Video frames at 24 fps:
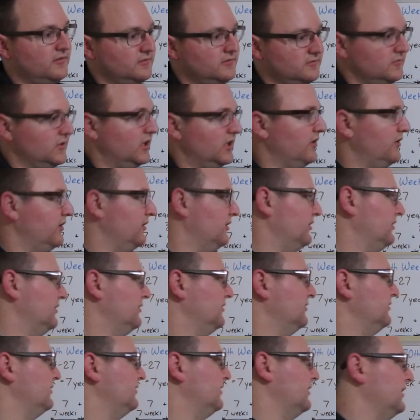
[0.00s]
well,
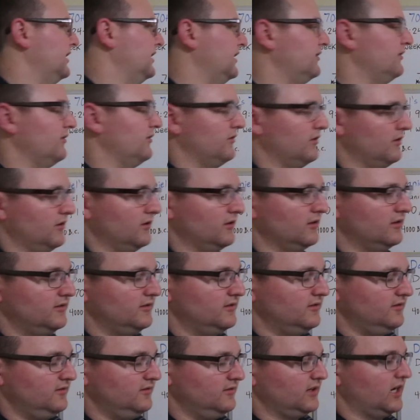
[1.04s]
the length of the
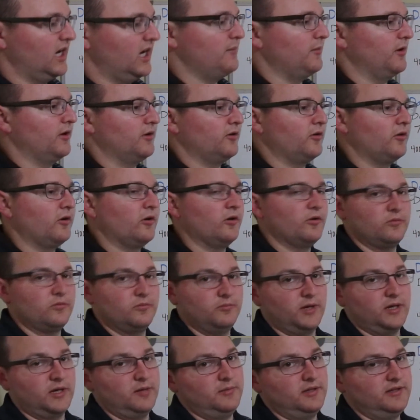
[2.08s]
time on earth
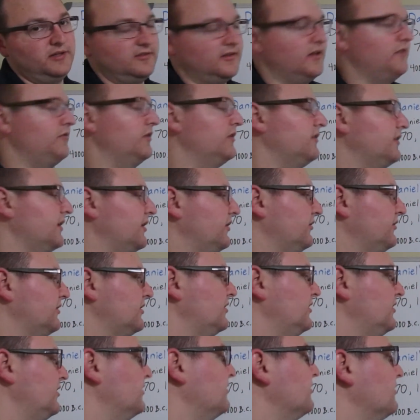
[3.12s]
might be 7,000
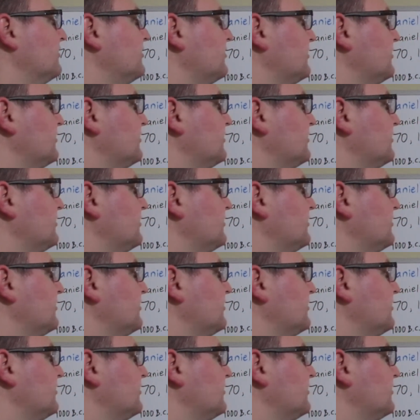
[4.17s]
years.